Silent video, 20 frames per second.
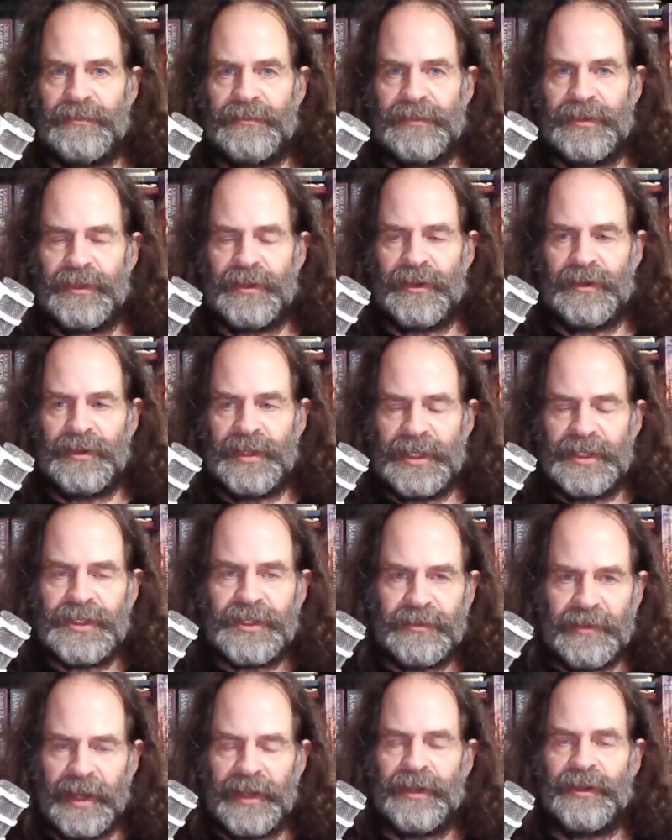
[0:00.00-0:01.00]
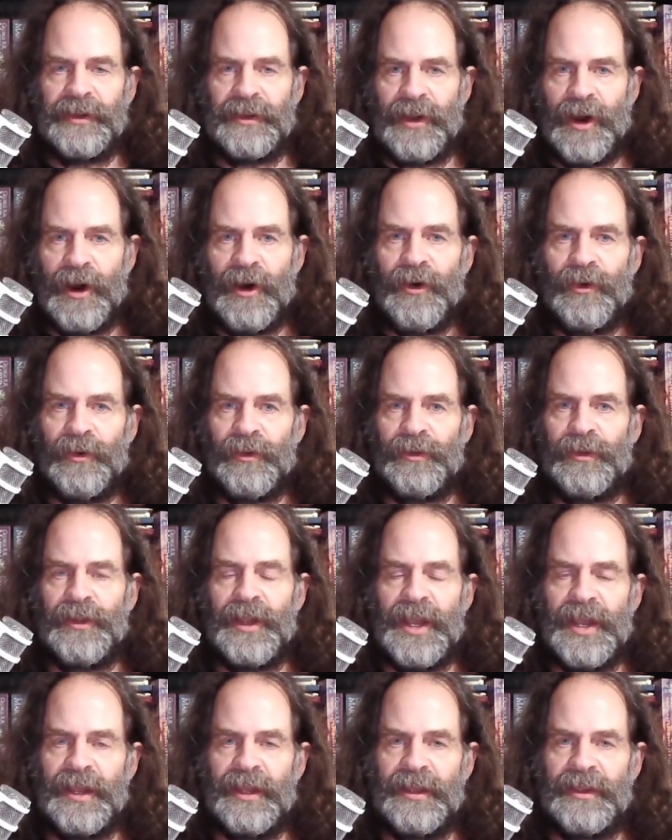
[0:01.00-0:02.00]
integrated and whole,
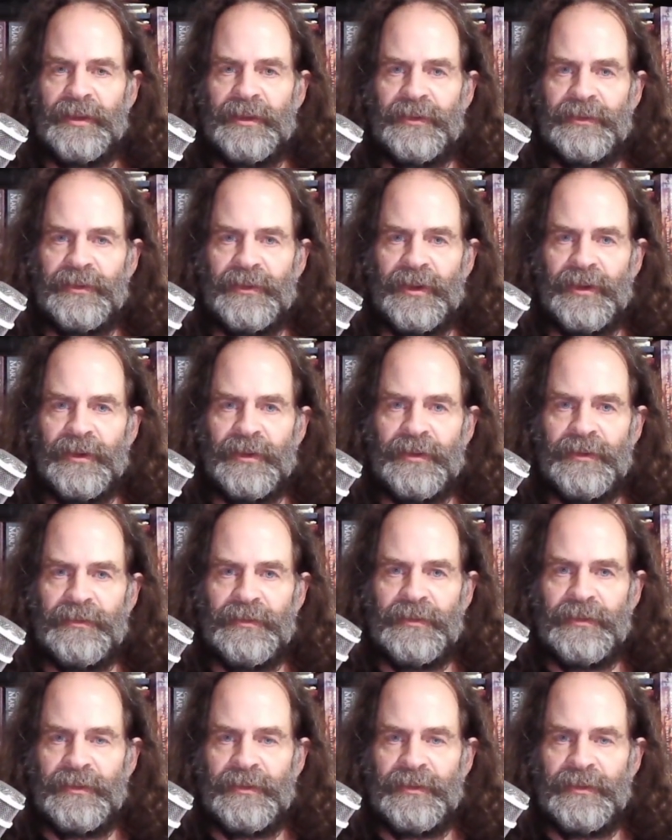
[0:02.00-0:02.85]
and,